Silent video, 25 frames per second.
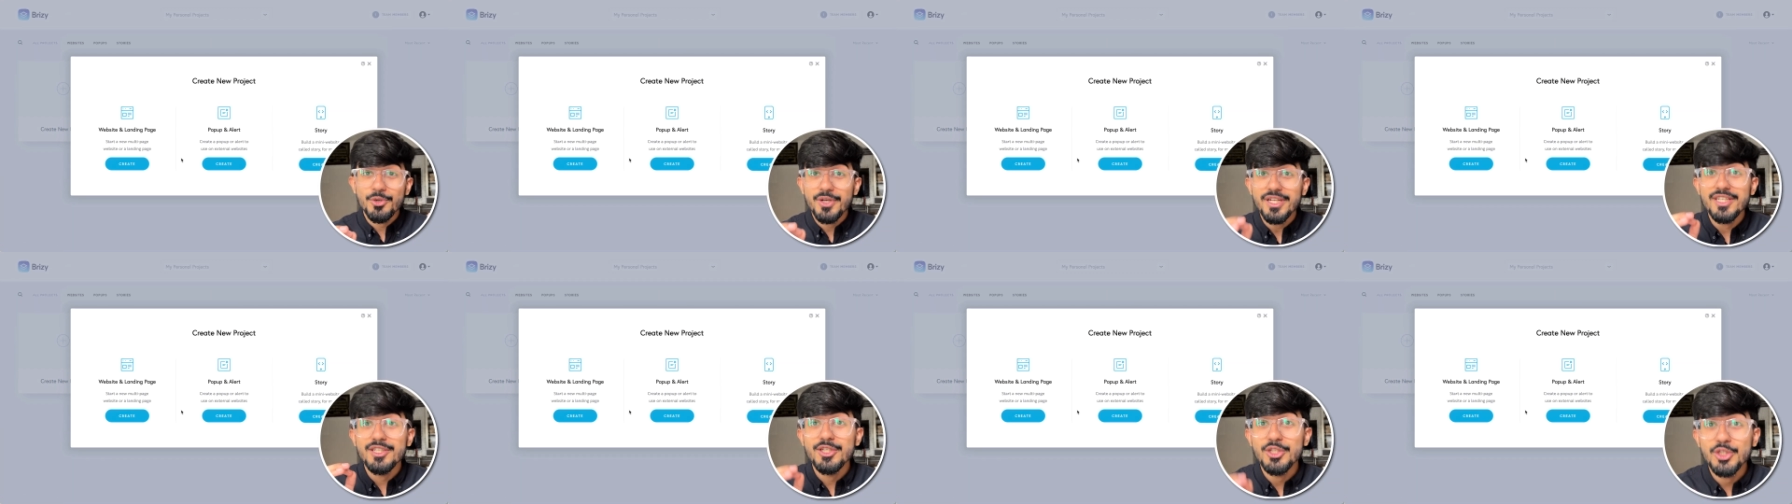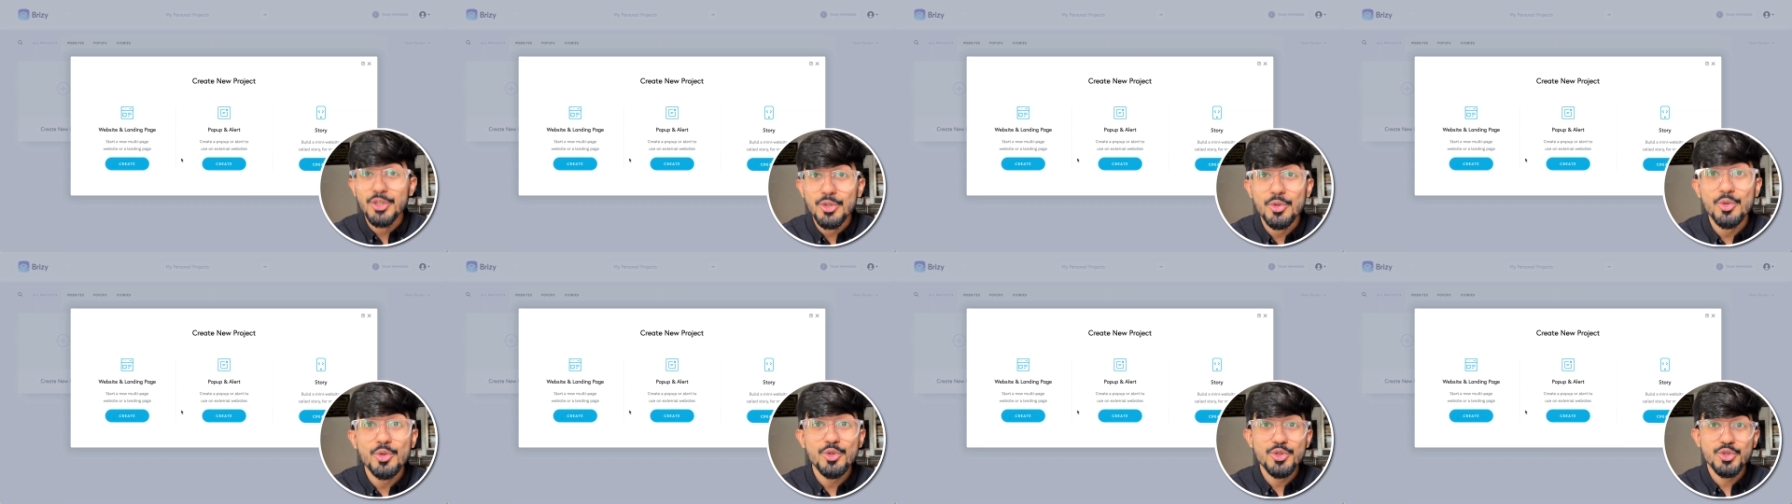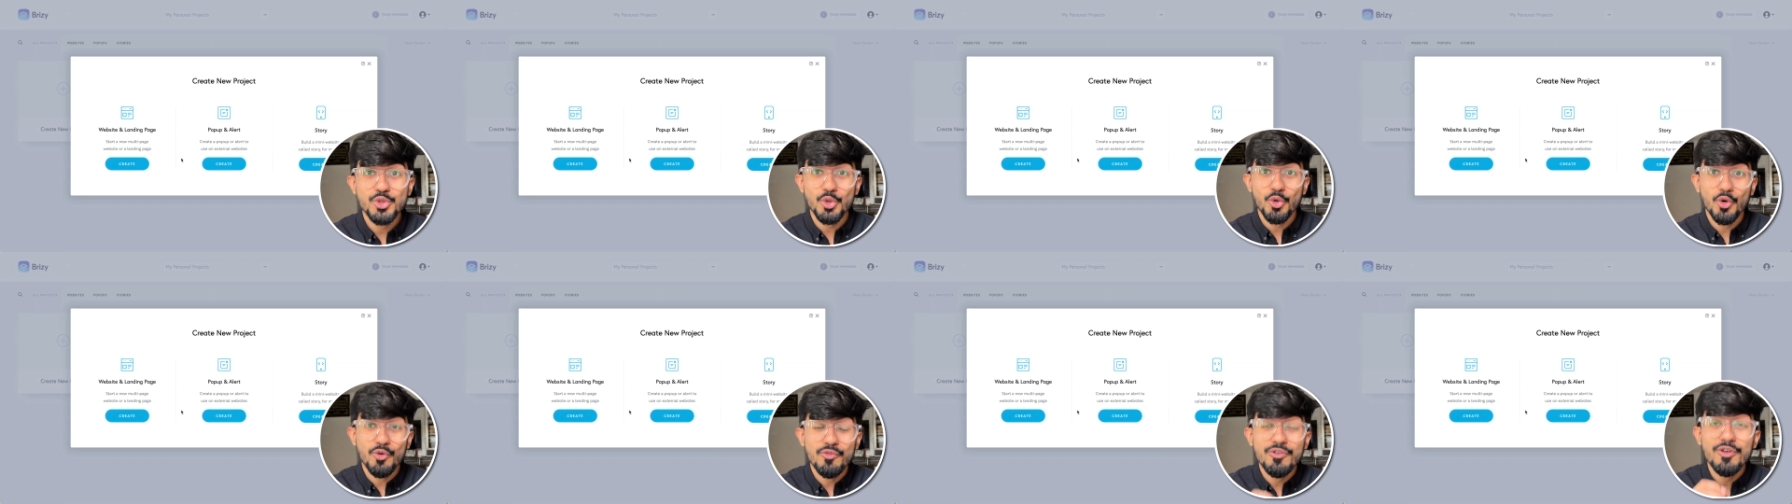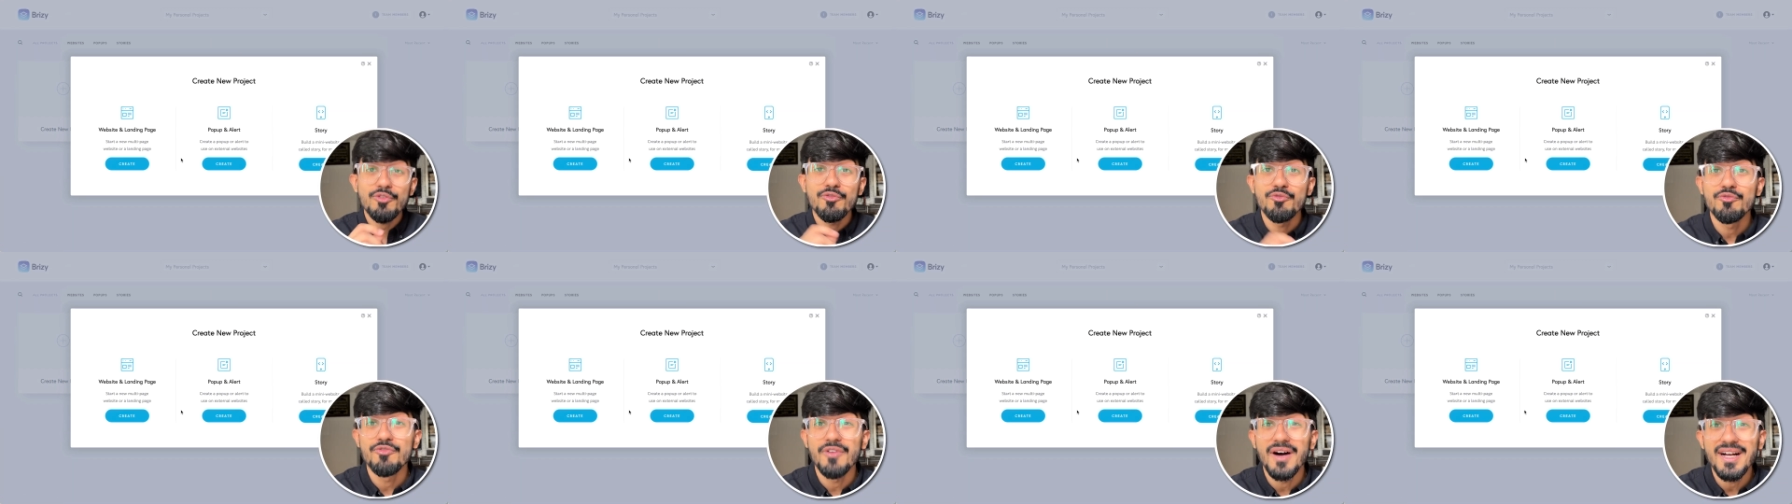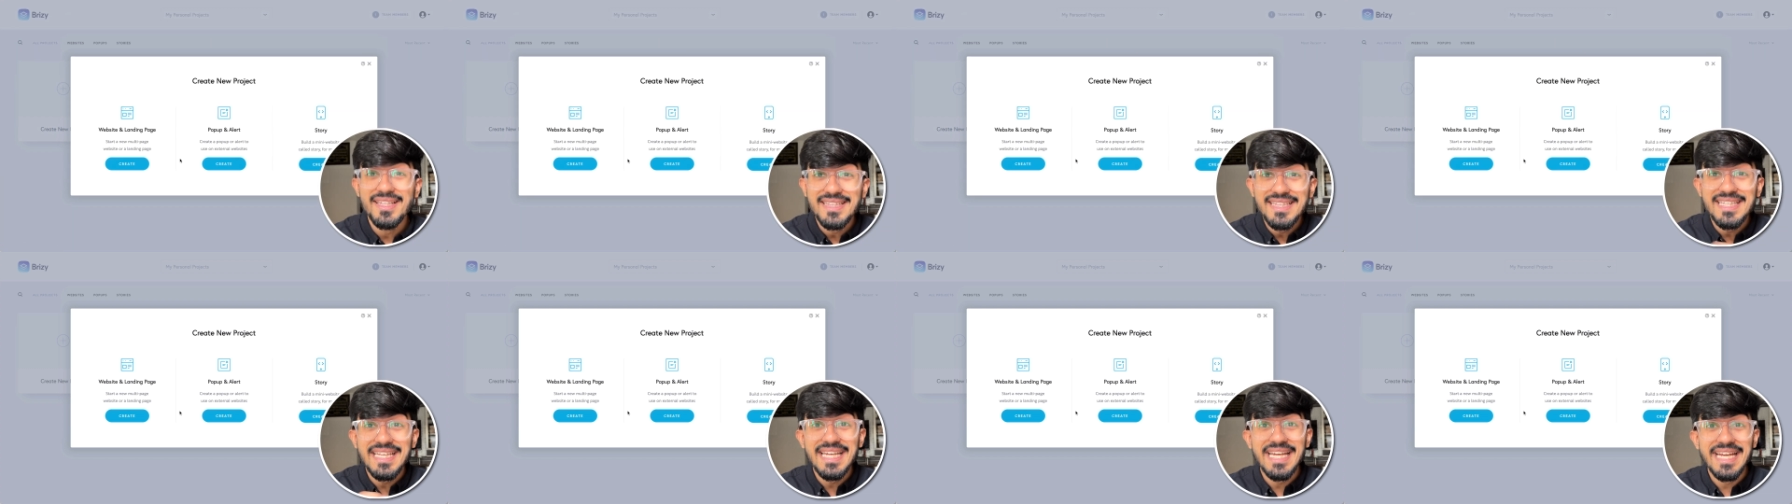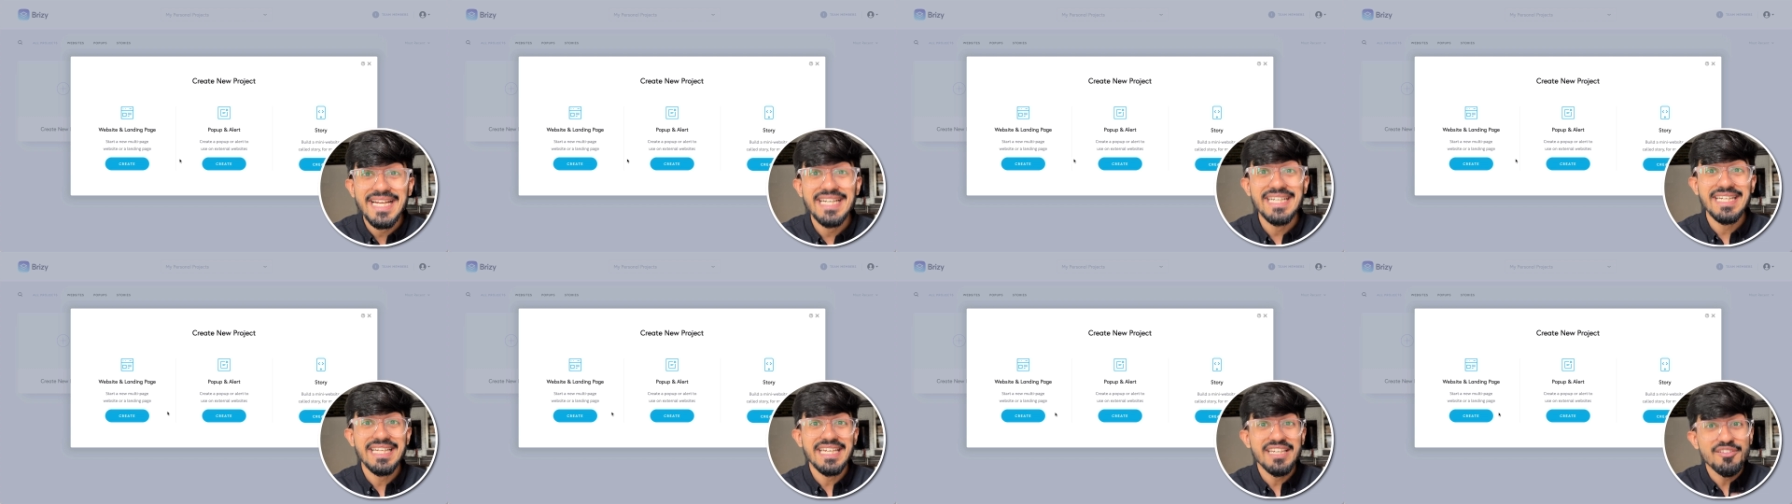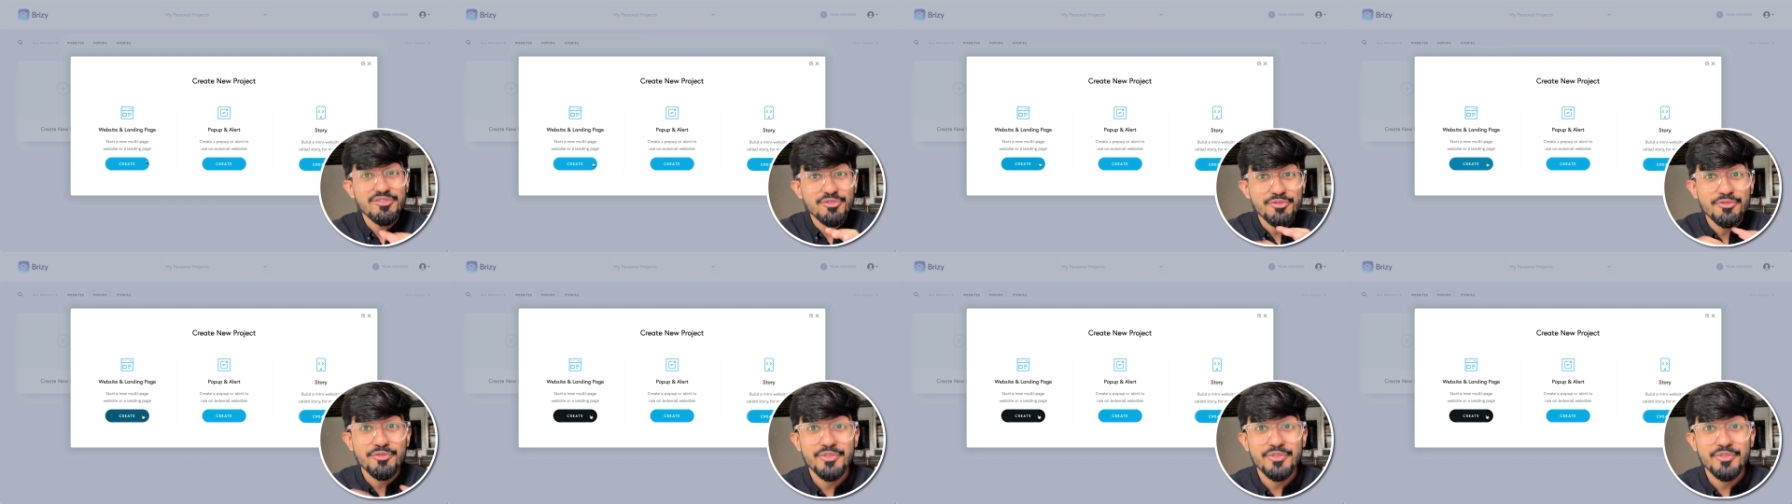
can use over 180